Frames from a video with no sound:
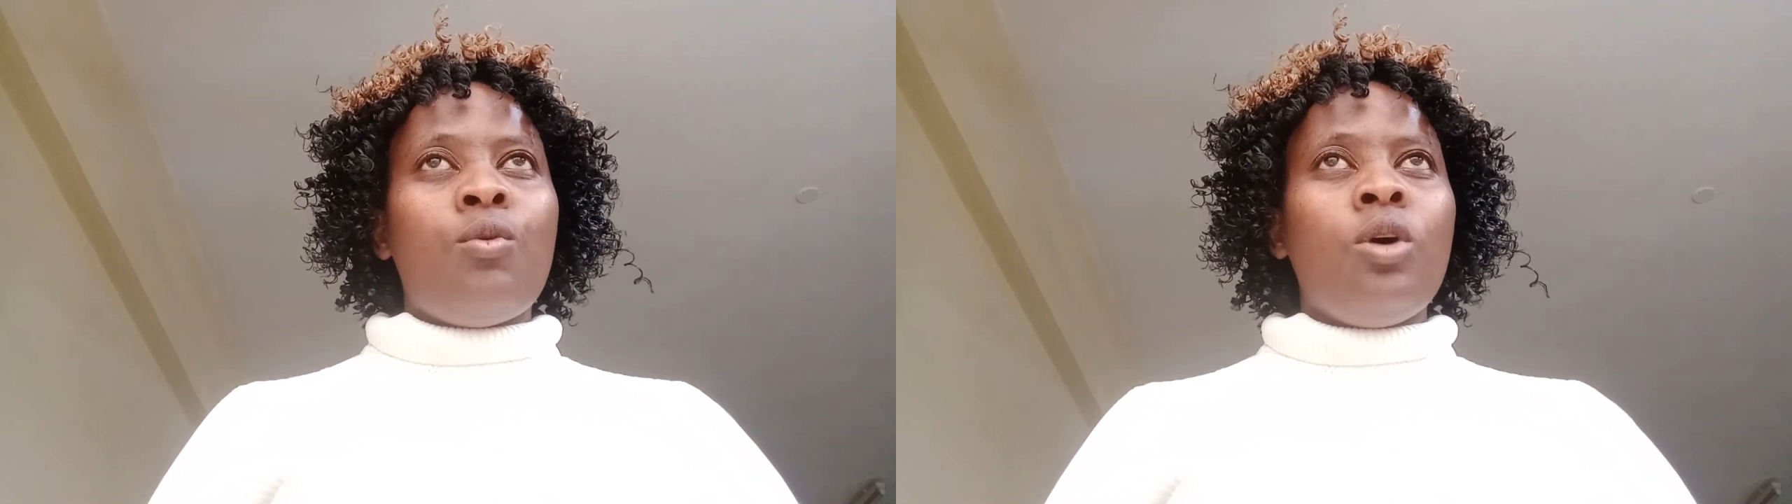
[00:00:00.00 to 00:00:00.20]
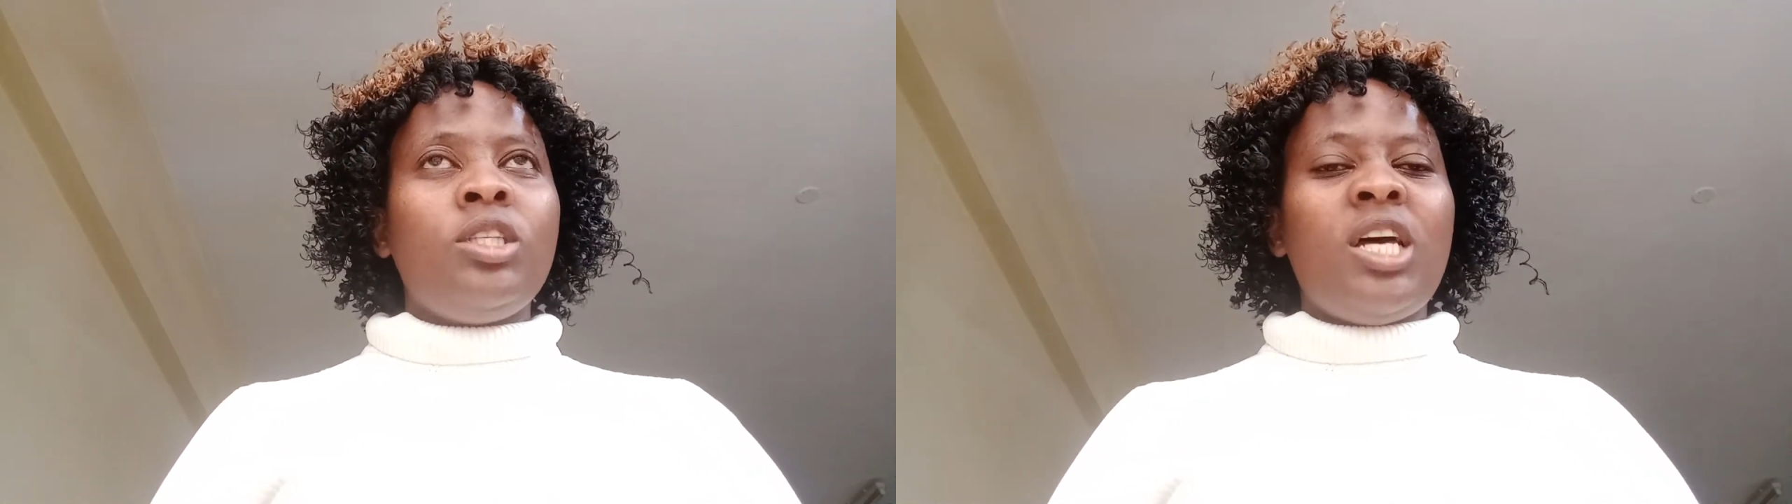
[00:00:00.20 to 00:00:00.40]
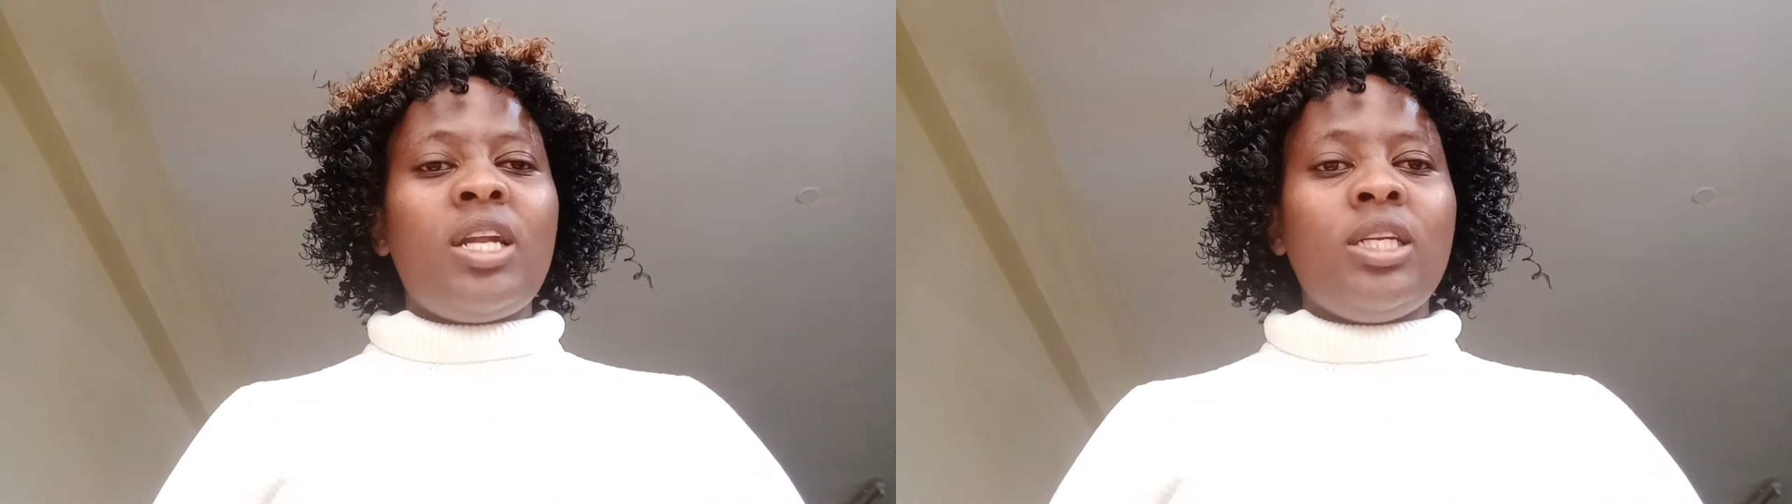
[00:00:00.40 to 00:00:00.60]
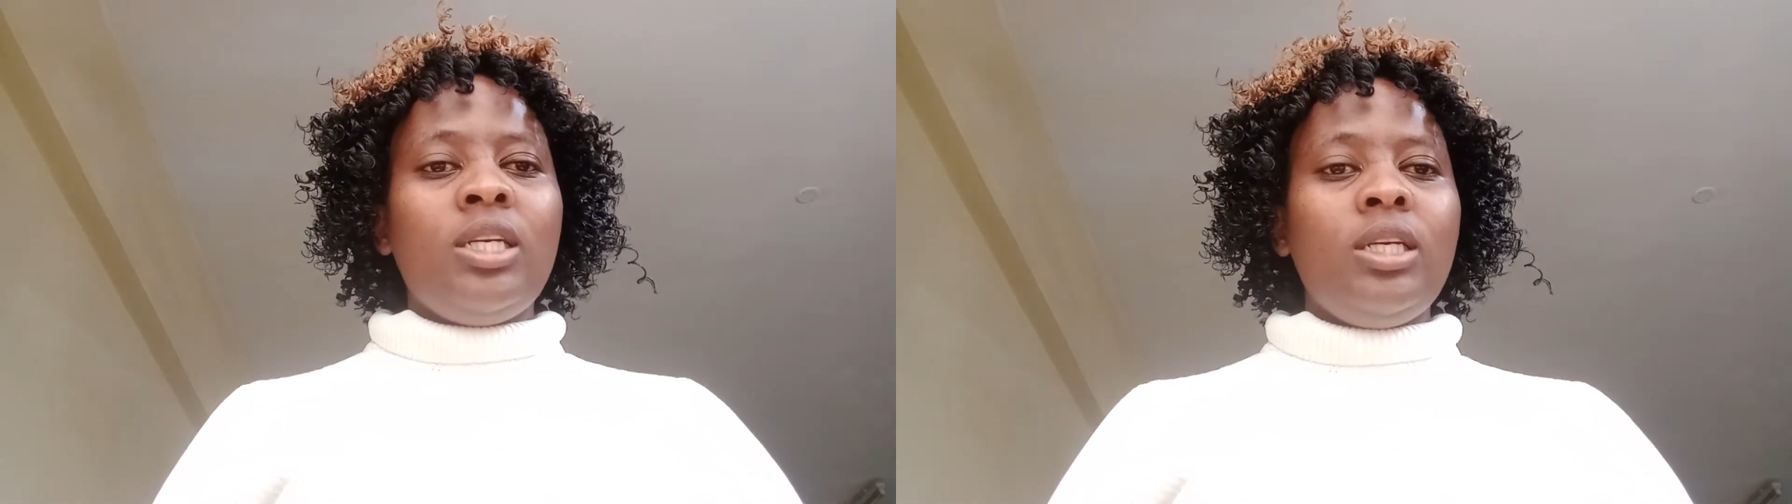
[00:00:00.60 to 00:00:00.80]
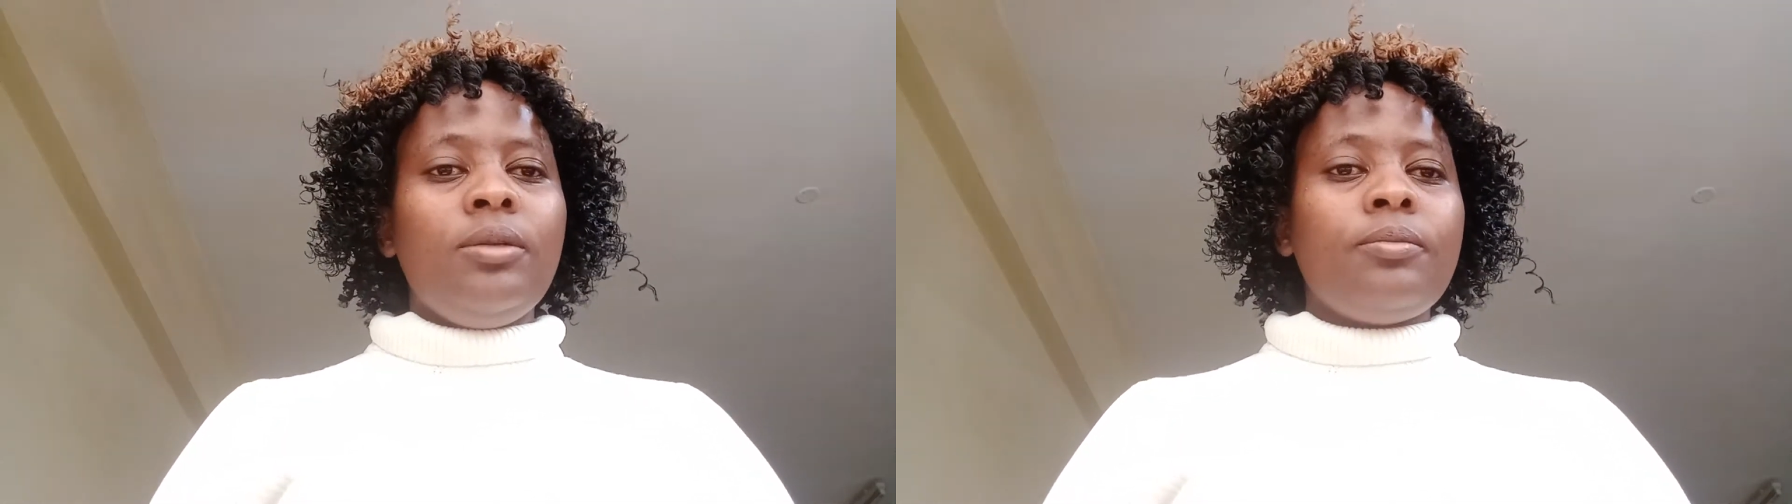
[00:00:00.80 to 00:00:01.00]

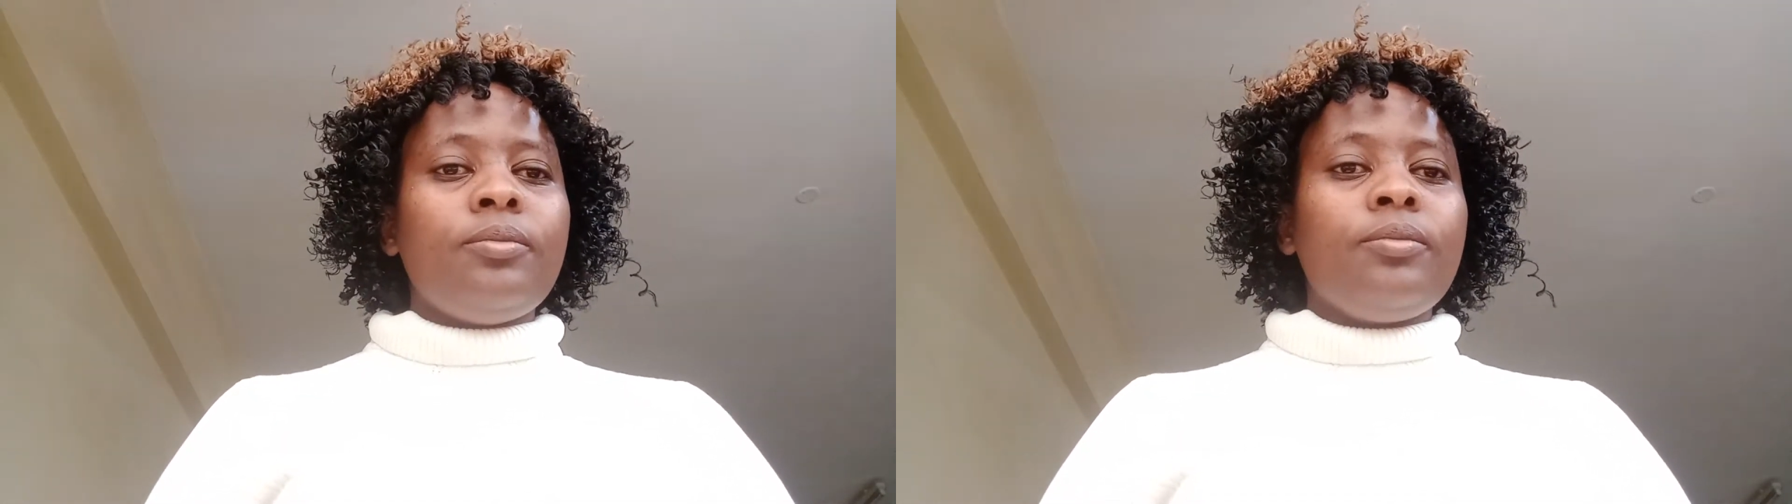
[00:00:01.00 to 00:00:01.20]
watery